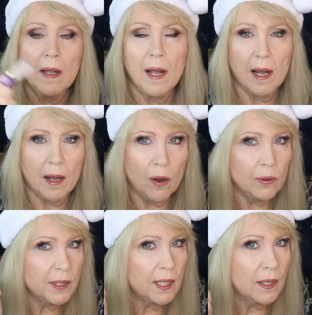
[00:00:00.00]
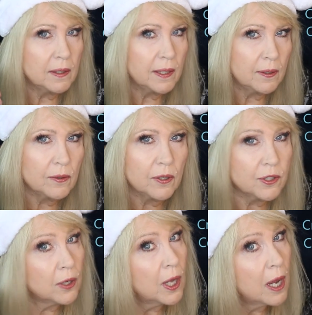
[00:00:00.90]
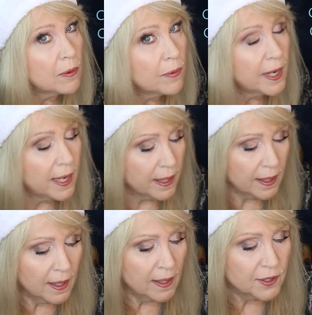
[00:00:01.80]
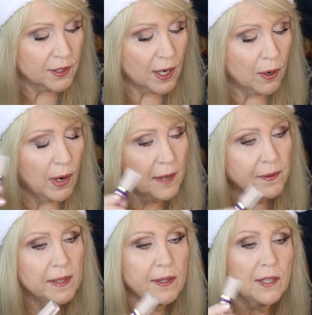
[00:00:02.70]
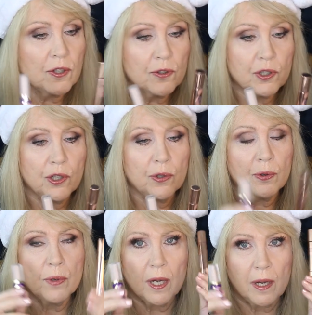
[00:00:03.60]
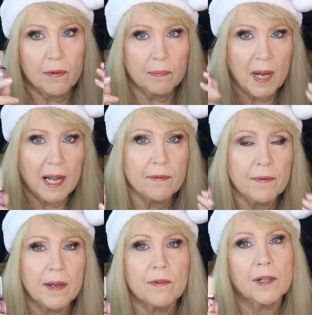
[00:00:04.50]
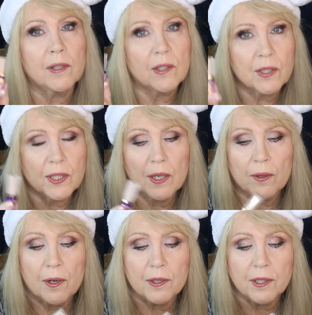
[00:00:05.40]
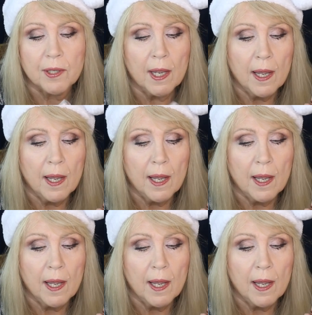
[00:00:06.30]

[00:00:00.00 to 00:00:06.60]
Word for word: Only a little goes a long way. So I think these are two of my favorite concealers.